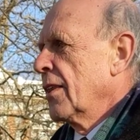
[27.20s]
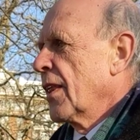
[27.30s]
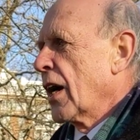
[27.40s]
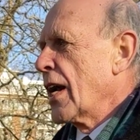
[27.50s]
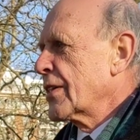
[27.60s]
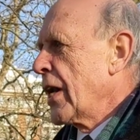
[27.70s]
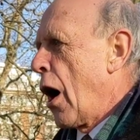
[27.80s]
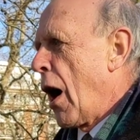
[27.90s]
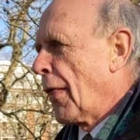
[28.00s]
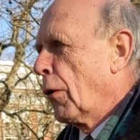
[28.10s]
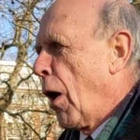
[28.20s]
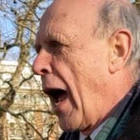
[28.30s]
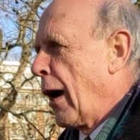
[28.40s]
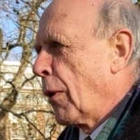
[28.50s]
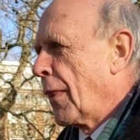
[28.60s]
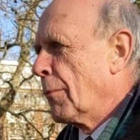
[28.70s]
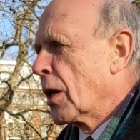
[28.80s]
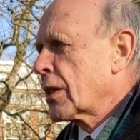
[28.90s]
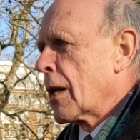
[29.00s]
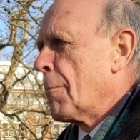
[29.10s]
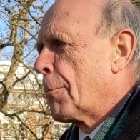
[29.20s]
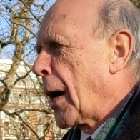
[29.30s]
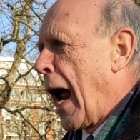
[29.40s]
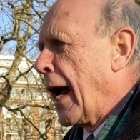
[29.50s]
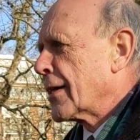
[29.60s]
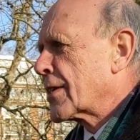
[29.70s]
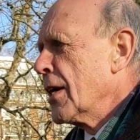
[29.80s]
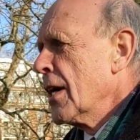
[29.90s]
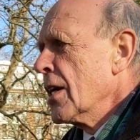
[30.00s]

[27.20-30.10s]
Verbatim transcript: There is no other way. When the Muslim prays,